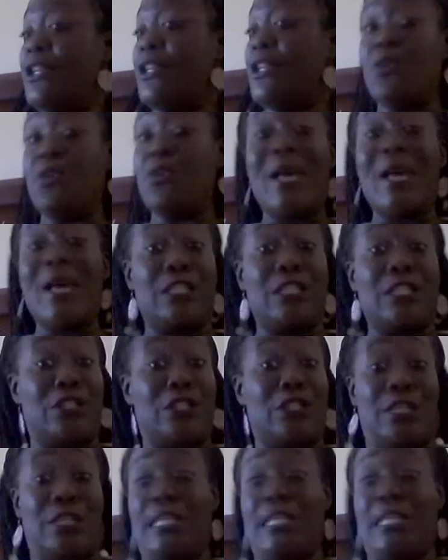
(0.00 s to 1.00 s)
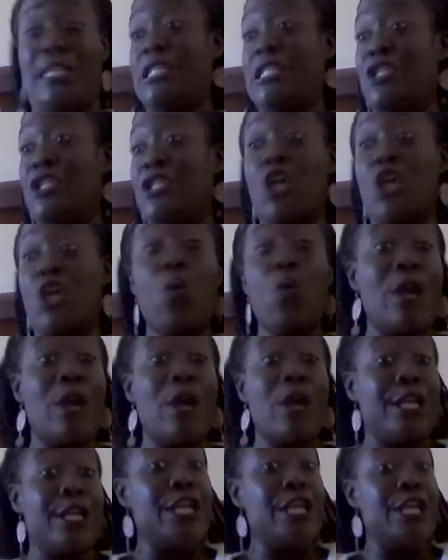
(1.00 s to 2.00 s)
in the US it's
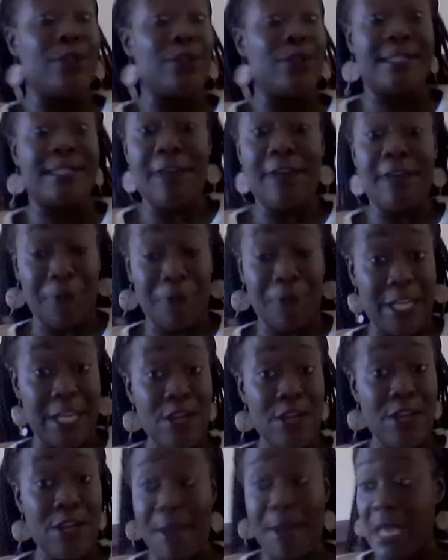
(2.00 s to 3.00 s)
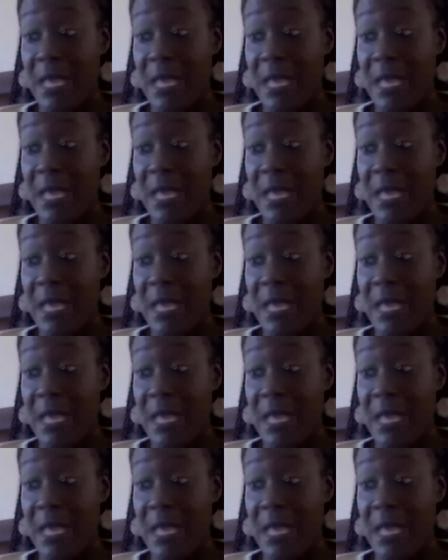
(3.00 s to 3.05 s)
nowhere near the suffering here.